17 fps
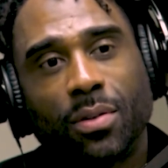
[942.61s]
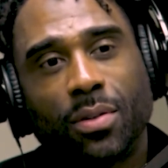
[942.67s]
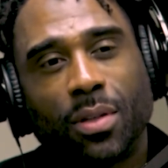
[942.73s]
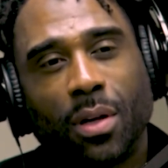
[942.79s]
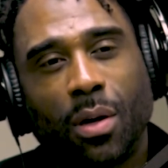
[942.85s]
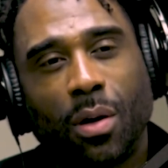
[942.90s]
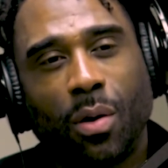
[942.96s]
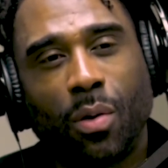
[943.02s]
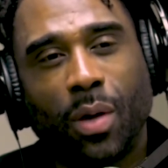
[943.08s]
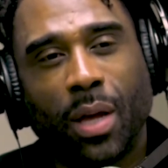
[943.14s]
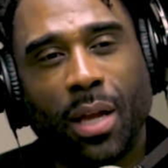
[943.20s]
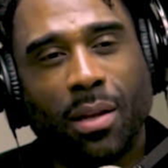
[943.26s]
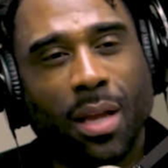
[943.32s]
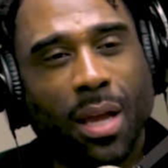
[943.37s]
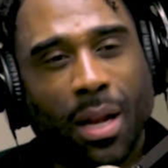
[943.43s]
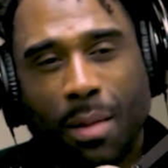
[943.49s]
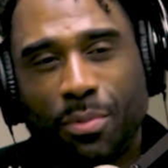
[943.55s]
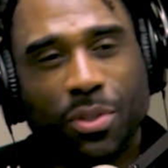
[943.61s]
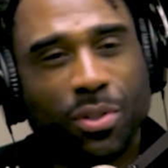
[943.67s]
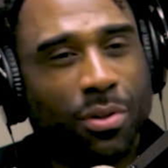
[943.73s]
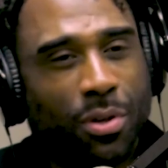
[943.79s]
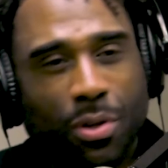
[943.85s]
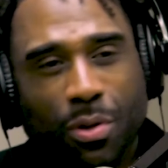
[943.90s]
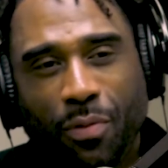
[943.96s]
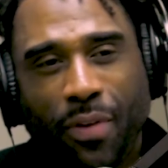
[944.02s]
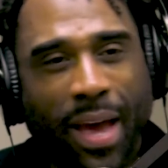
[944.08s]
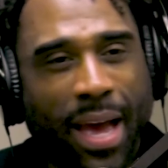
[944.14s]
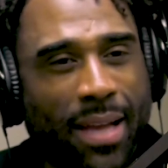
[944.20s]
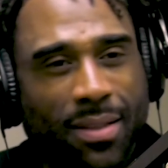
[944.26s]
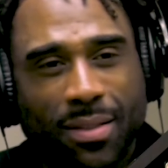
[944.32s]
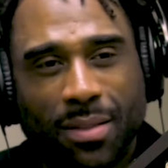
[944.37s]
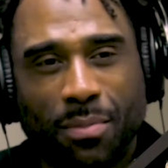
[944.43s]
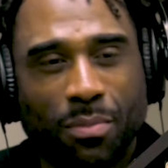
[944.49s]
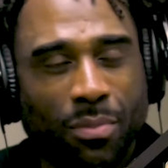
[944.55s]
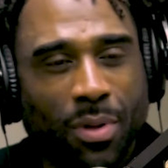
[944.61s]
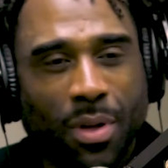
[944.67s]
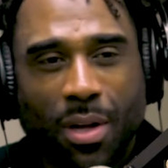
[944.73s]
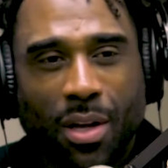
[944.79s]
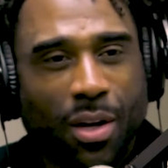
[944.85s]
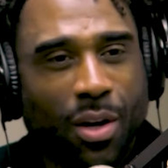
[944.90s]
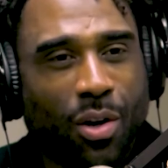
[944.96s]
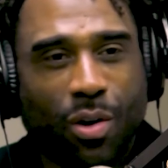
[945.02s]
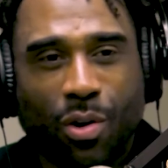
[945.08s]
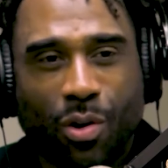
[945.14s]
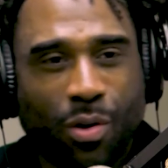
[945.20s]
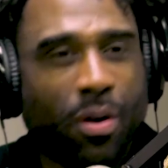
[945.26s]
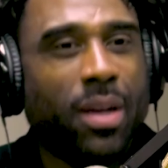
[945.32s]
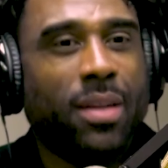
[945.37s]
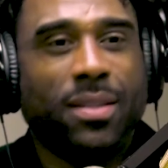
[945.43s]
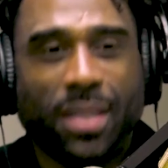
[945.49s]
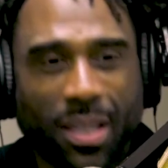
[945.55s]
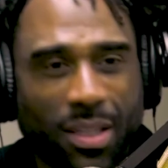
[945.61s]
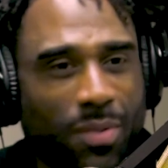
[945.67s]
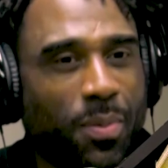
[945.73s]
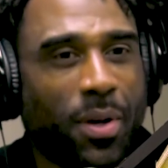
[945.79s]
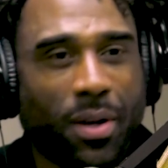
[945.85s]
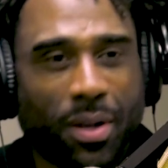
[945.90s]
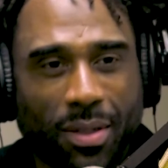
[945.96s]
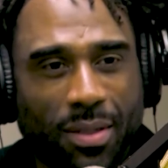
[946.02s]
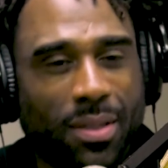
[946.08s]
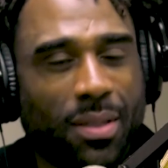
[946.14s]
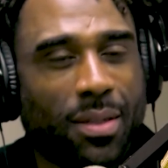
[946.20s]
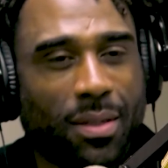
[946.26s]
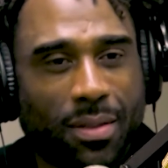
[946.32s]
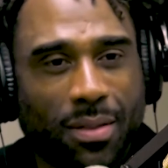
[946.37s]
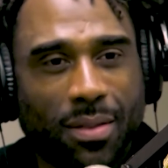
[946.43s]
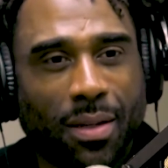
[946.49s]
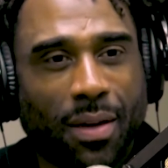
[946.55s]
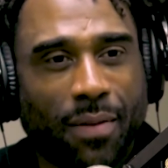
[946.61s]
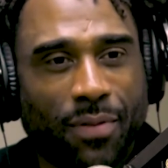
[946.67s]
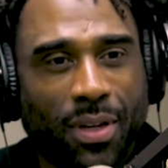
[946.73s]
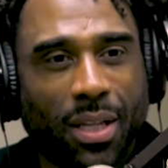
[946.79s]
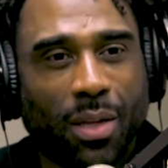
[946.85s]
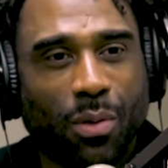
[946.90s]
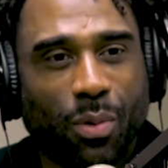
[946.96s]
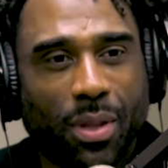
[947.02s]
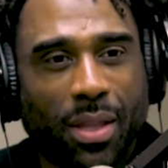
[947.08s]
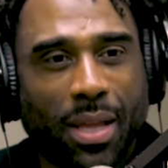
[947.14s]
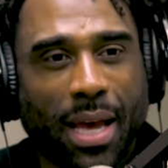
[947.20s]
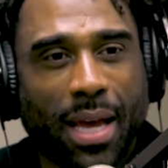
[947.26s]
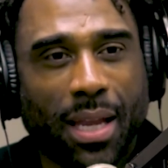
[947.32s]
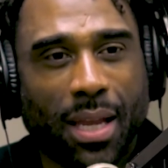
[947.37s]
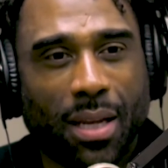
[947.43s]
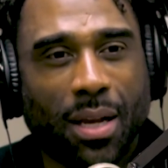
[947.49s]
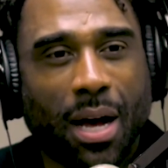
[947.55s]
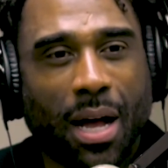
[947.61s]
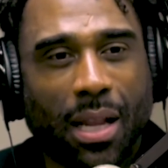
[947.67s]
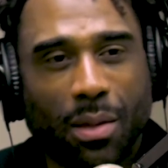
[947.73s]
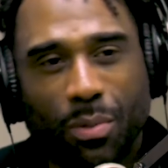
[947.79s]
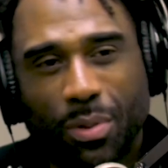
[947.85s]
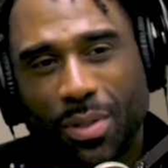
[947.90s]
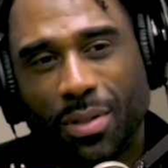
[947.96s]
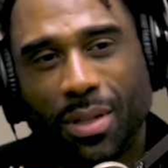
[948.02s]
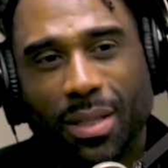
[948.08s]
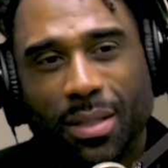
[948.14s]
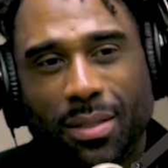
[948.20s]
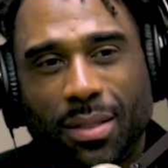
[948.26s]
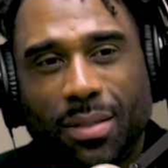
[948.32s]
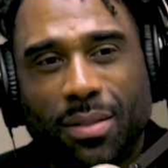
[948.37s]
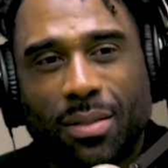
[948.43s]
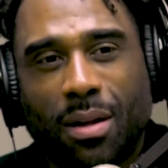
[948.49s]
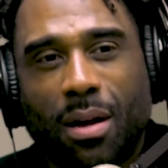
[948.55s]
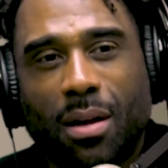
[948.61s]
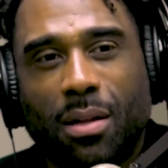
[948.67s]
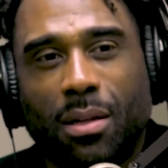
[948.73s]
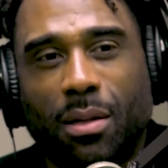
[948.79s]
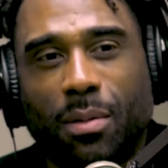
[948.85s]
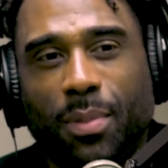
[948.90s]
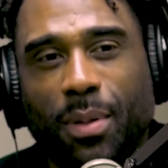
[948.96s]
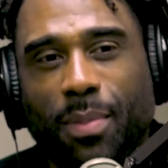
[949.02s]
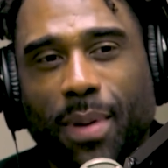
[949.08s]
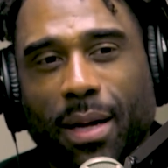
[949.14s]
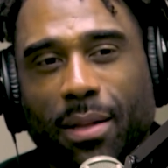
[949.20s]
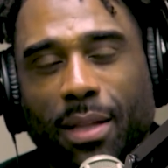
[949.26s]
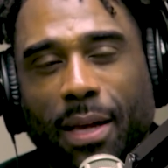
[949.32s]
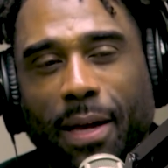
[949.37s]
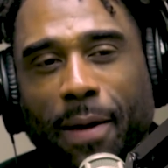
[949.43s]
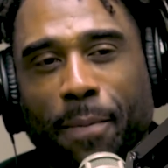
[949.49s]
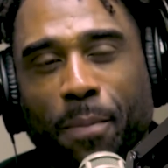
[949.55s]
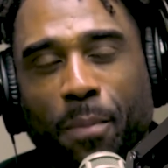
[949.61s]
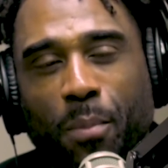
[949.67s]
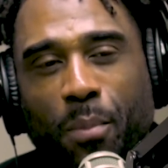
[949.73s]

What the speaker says: So, and I'm sure you've had some crazy experiences of dealing with that in Hollywood. So let's talk a little bit about that.